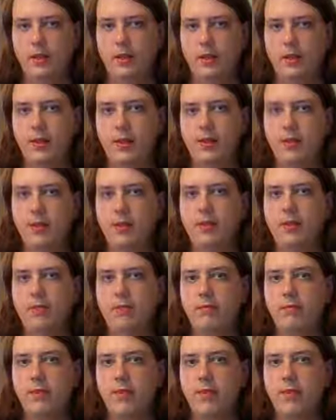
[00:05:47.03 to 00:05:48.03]
you
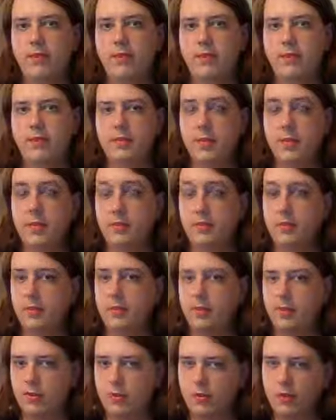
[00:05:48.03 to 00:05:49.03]
couldn't really use that to
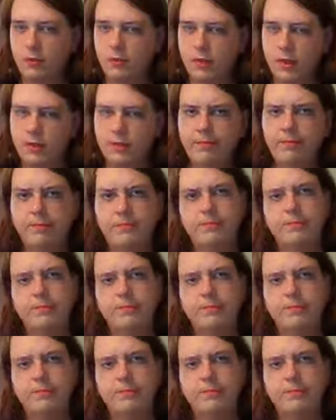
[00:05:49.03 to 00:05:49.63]
stalk someone.